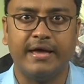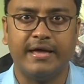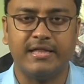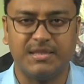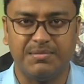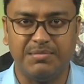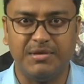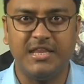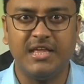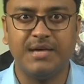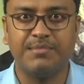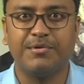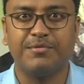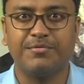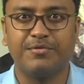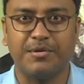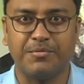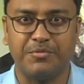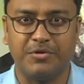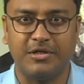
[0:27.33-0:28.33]
as a medium
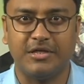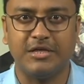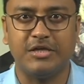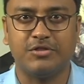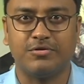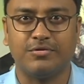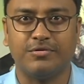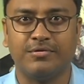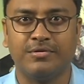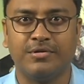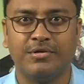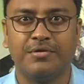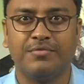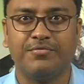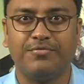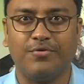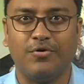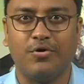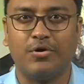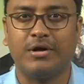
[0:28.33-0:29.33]
of communication
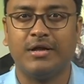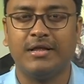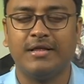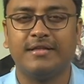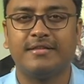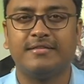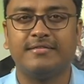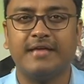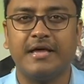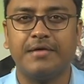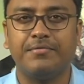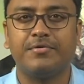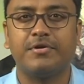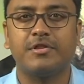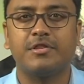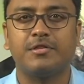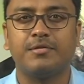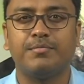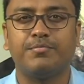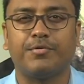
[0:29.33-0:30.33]
for
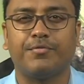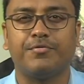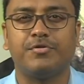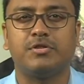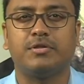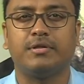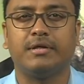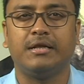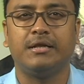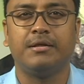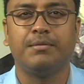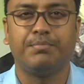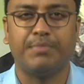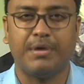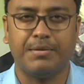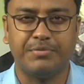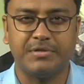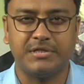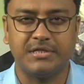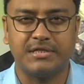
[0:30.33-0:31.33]
diverse professional
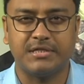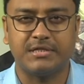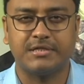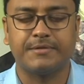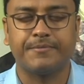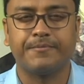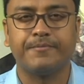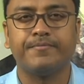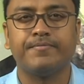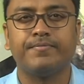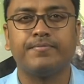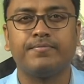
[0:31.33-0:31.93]
purposes.